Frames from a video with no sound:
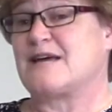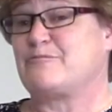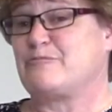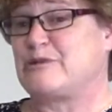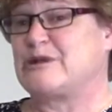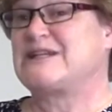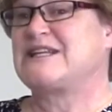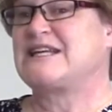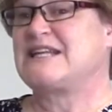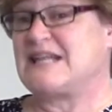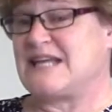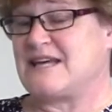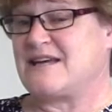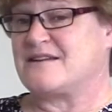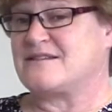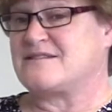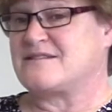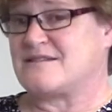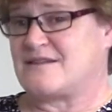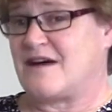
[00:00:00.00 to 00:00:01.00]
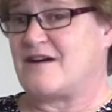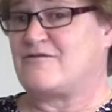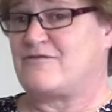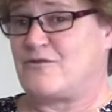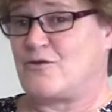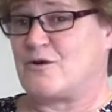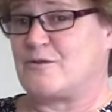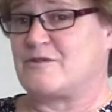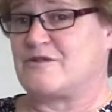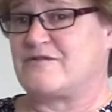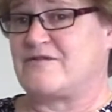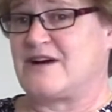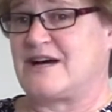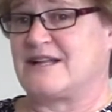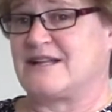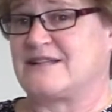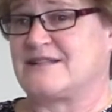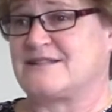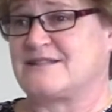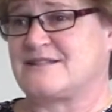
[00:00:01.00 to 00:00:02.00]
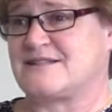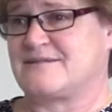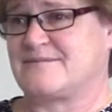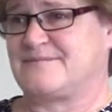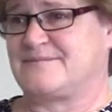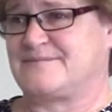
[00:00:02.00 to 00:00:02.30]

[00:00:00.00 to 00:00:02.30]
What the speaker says: And bullying is a form of violence.